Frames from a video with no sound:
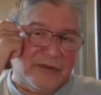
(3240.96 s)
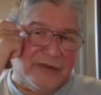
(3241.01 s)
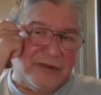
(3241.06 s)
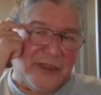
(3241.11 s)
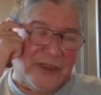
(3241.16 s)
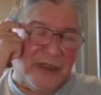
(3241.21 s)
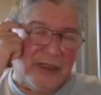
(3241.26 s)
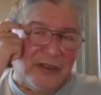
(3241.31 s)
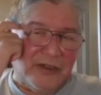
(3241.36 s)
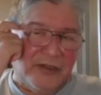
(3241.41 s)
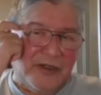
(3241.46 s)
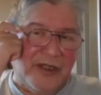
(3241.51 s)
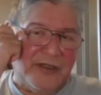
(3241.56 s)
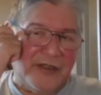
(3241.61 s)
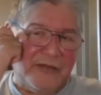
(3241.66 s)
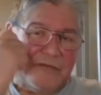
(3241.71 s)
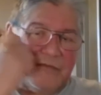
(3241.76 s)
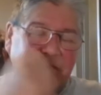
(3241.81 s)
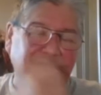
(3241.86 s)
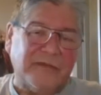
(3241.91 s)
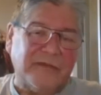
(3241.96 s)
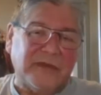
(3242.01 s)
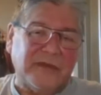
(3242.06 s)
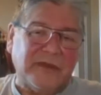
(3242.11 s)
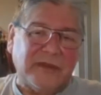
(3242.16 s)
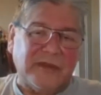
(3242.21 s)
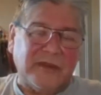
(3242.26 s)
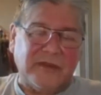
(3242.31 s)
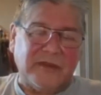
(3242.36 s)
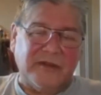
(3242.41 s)
started learning,
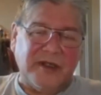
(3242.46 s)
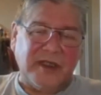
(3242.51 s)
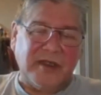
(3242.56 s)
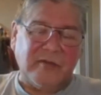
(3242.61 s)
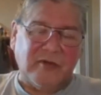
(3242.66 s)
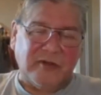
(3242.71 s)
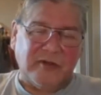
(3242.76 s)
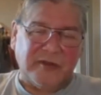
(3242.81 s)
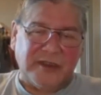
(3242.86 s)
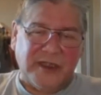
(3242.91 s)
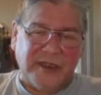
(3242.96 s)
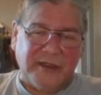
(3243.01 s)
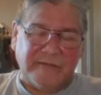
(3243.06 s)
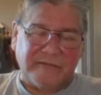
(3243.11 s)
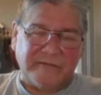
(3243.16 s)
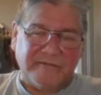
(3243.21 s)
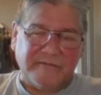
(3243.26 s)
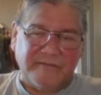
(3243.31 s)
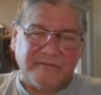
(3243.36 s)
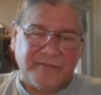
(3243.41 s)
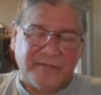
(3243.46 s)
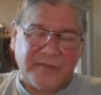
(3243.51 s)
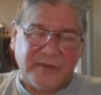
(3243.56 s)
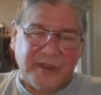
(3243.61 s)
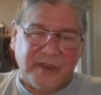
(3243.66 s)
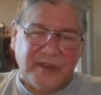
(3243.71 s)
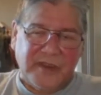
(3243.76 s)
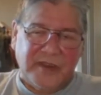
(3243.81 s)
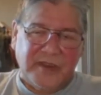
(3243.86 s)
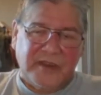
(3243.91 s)
learning about that,
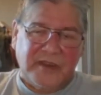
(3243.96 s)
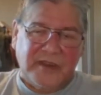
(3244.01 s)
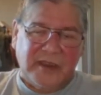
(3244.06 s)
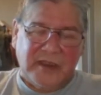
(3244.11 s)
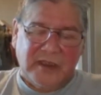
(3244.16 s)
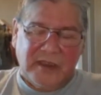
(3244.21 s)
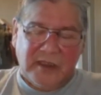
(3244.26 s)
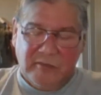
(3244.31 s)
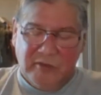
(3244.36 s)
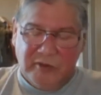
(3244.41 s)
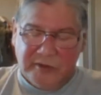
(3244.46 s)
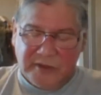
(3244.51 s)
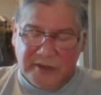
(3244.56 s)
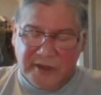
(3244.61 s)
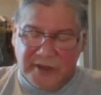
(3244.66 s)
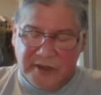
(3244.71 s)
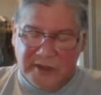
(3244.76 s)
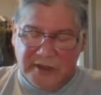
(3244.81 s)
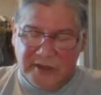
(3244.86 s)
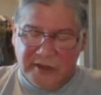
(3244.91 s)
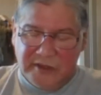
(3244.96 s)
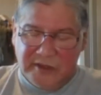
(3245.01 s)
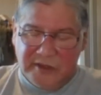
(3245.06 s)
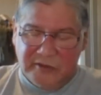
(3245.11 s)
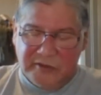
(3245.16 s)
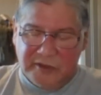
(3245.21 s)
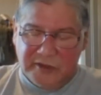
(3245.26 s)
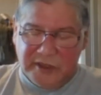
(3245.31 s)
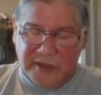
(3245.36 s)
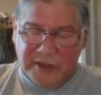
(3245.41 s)
about uh,
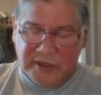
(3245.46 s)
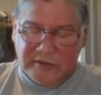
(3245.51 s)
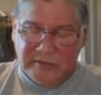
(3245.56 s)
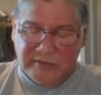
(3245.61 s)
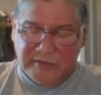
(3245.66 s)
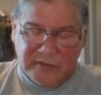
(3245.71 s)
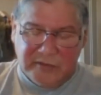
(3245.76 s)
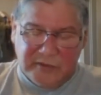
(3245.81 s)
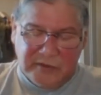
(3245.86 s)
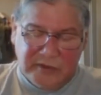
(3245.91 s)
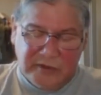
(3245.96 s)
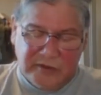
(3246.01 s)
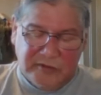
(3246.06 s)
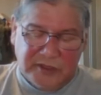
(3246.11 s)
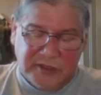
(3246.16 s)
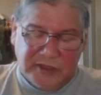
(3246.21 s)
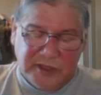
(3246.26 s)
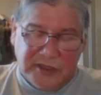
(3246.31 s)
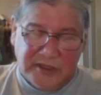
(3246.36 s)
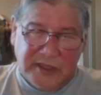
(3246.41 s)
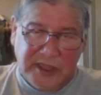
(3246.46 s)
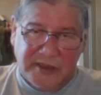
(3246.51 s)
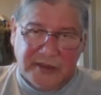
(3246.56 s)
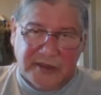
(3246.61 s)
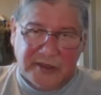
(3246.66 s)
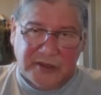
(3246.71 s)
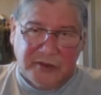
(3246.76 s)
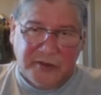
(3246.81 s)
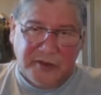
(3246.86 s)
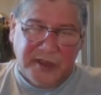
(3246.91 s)
those, uh, those
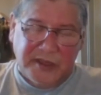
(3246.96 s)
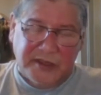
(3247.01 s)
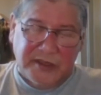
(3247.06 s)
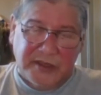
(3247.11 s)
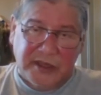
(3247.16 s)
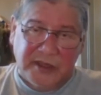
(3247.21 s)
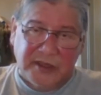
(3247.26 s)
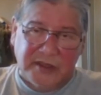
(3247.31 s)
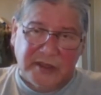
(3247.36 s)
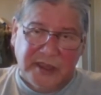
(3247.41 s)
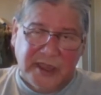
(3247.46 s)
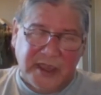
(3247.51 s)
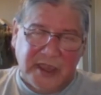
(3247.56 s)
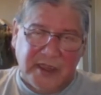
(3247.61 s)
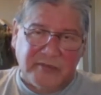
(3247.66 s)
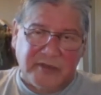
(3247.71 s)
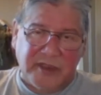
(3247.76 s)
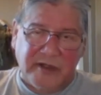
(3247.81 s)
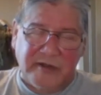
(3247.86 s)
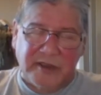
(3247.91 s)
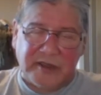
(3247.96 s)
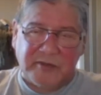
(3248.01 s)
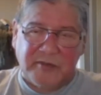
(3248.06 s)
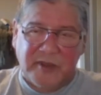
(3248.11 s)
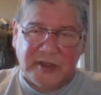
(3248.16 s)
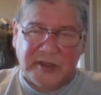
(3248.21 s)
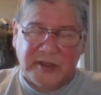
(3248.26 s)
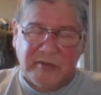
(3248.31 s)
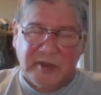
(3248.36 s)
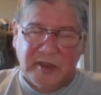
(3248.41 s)
sacred stories and taking up that
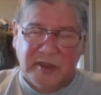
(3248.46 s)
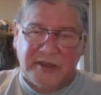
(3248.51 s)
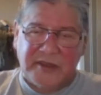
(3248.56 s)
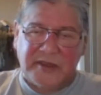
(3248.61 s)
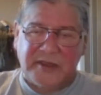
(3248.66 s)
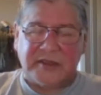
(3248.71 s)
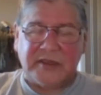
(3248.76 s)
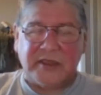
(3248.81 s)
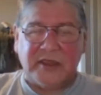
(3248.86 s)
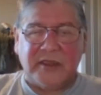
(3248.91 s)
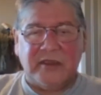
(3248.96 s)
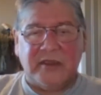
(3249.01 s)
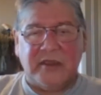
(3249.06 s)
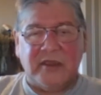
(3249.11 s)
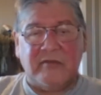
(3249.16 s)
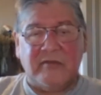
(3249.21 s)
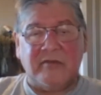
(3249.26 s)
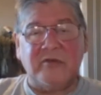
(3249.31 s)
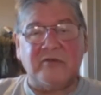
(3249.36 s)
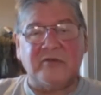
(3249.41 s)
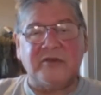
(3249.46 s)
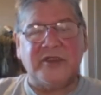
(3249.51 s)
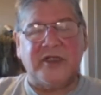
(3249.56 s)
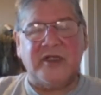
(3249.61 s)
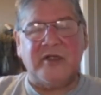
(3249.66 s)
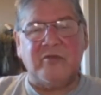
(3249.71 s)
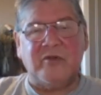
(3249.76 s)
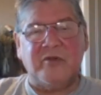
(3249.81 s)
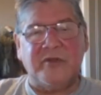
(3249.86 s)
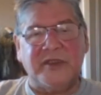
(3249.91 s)
responsibilities of those
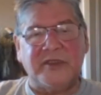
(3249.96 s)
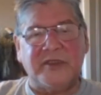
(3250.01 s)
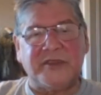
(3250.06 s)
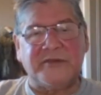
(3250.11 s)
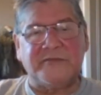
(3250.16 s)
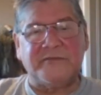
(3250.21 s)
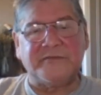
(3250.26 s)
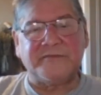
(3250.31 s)
ceremonies.